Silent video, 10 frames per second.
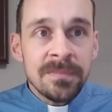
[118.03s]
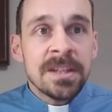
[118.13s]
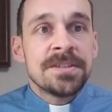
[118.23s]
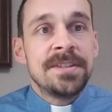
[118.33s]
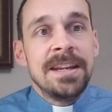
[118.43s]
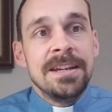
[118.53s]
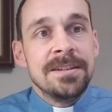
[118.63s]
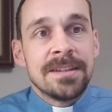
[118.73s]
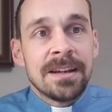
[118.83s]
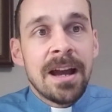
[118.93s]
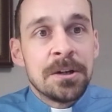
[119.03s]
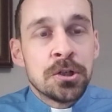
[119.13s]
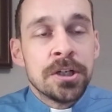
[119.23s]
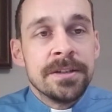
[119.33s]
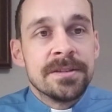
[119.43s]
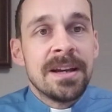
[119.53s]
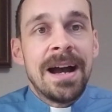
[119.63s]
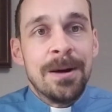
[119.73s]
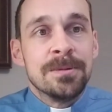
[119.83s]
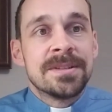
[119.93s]
cities and countries
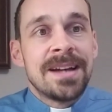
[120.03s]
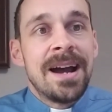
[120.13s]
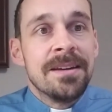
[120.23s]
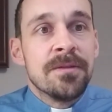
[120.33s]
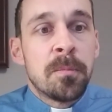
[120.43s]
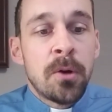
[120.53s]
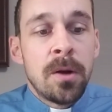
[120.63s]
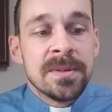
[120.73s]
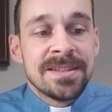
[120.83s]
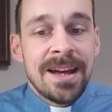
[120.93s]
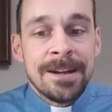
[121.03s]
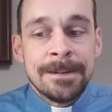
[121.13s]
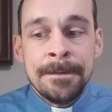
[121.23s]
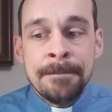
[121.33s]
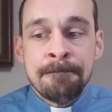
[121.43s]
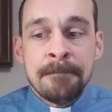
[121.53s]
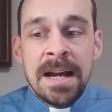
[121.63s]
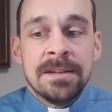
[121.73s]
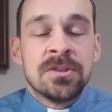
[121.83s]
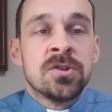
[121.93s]
outside of the promised land.
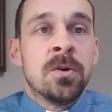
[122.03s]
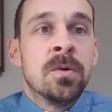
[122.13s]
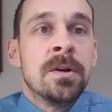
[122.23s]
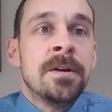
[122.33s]
And so